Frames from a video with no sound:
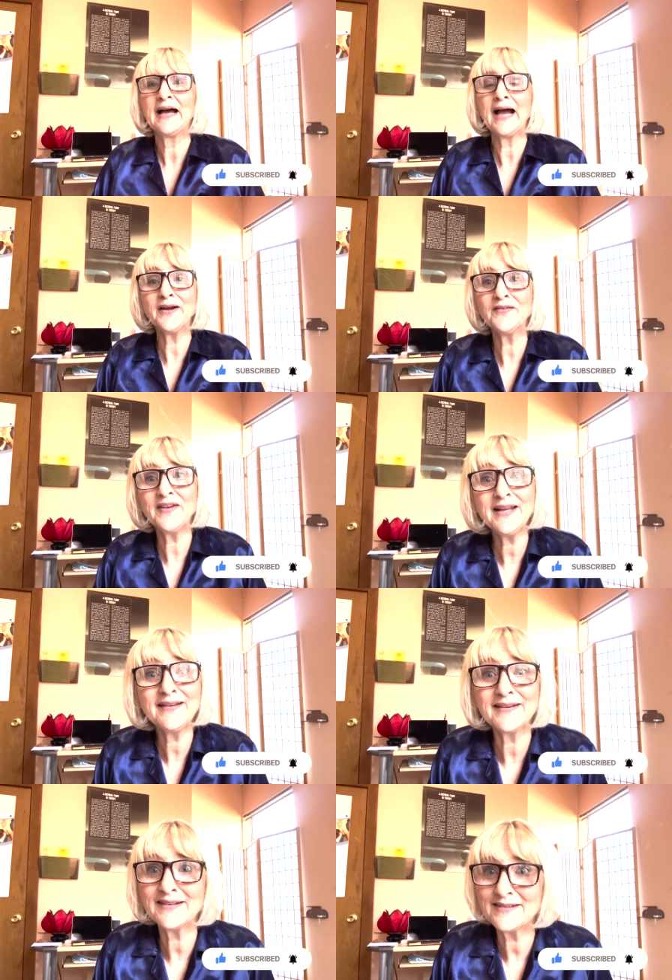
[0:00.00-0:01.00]

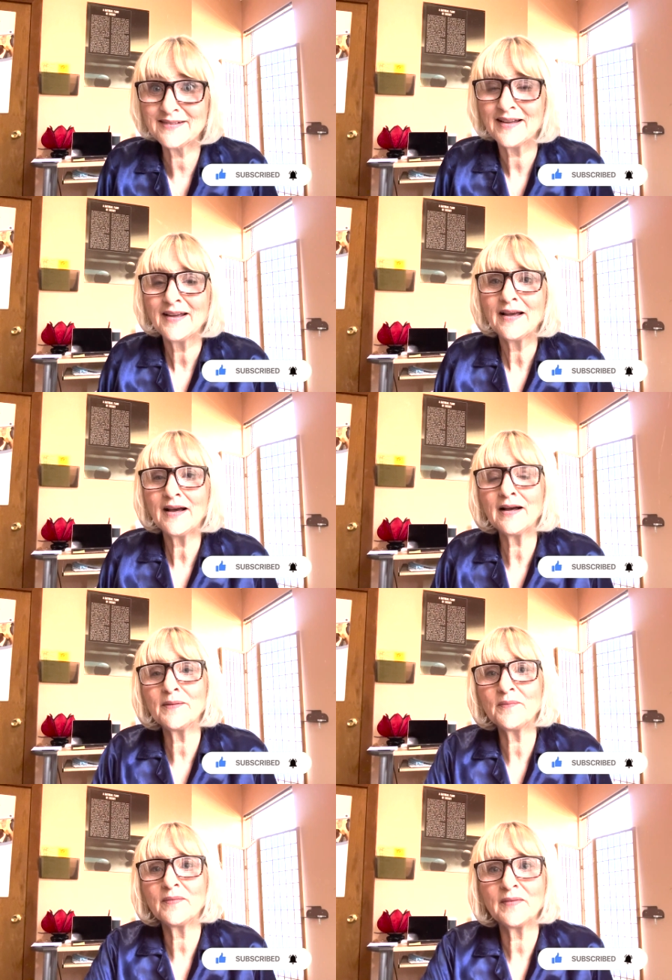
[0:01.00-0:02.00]
Ayurveda is
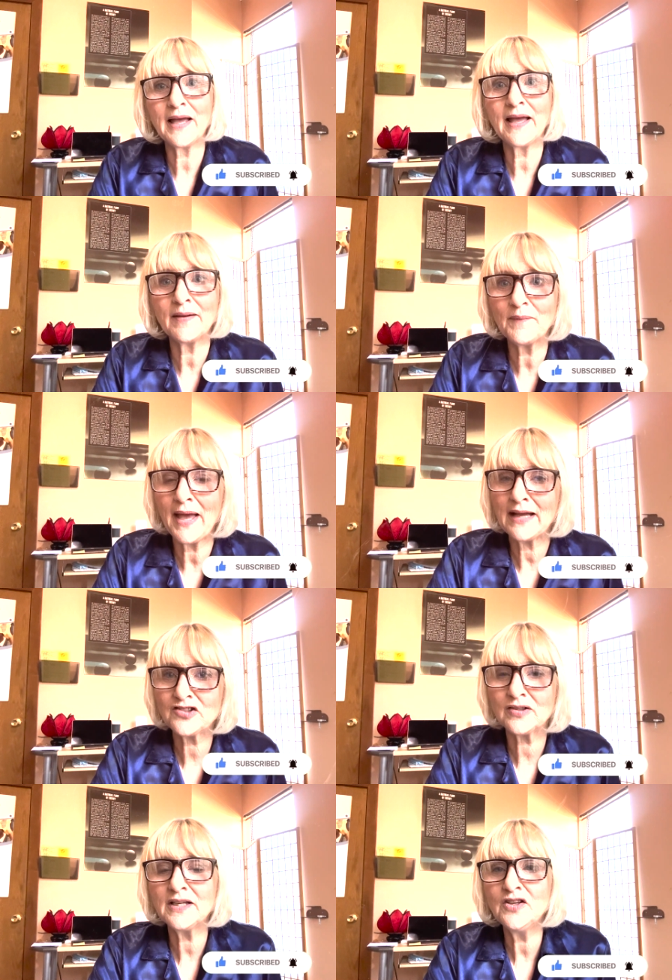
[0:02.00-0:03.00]
um,
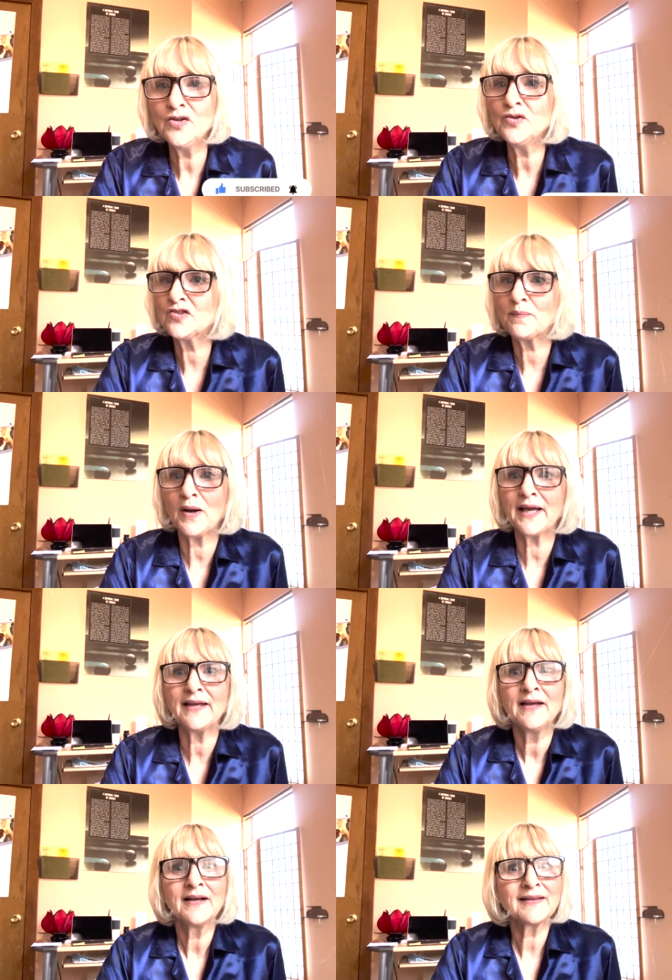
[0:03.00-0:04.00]
actually used
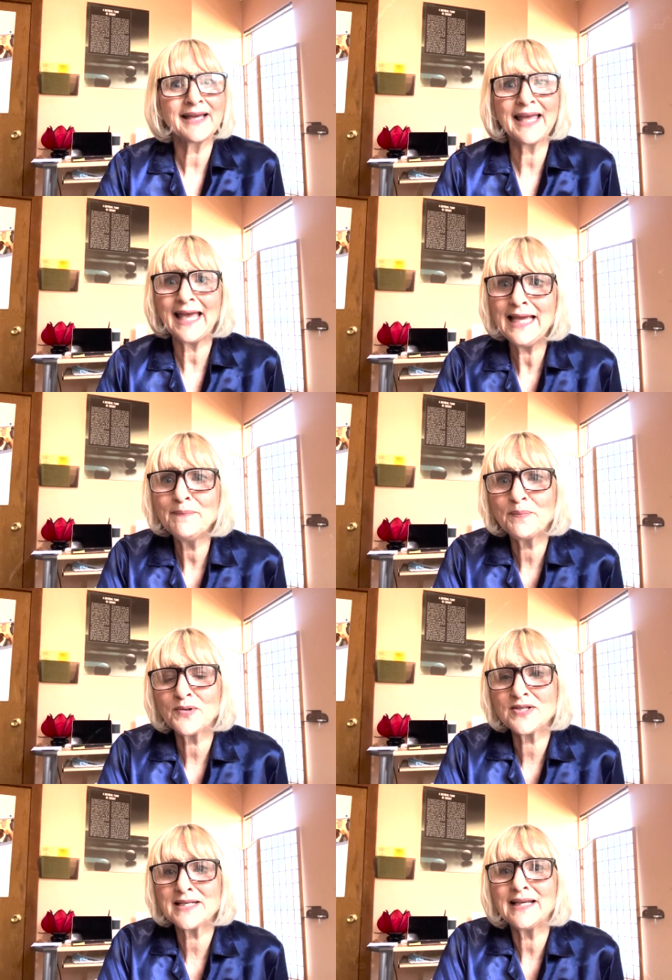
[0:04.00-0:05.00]
by like
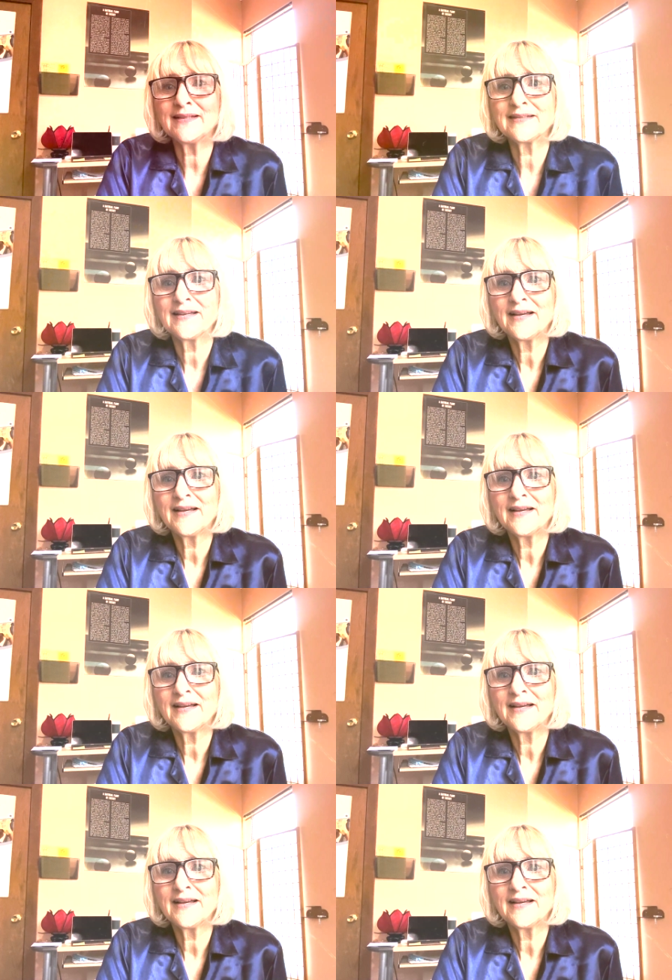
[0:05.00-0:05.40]
8%